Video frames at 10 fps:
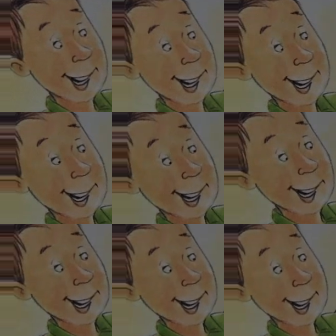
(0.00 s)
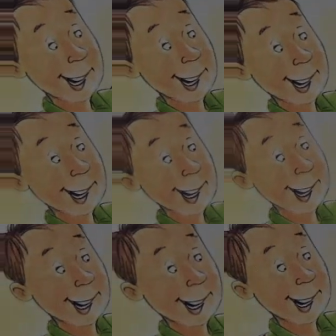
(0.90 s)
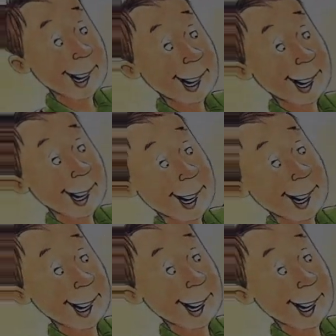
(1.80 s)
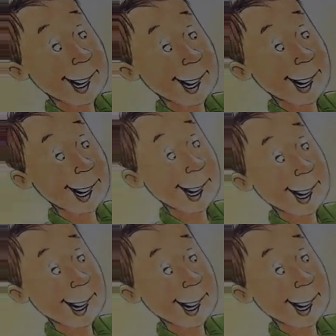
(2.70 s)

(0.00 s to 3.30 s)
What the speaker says: is what you use, look, to